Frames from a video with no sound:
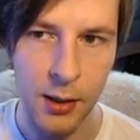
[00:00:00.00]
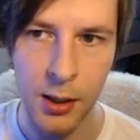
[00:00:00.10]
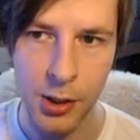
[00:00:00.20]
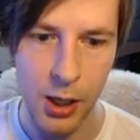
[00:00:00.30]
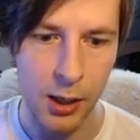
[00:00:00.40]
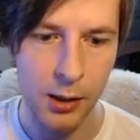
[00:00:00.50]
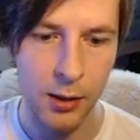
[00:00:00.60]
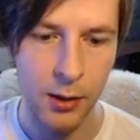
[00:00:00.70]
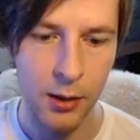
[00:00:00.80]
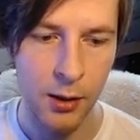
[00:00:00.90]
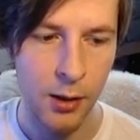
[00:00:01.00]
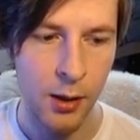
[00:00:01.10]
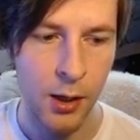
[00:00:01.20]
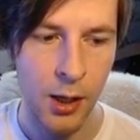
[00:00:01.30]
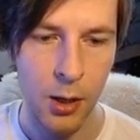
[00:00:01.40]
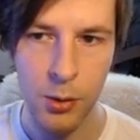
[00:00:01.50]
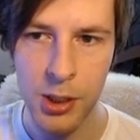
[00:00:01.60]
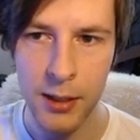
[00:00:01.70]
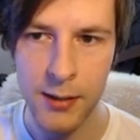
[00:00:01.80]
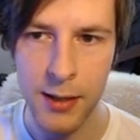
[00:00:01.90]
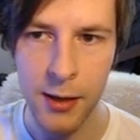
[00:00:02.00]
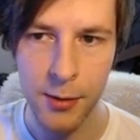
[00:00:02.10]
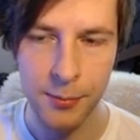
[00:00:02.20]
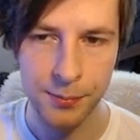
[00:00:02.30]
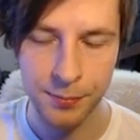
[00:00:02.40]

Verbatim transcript: a shock. We'll check this out.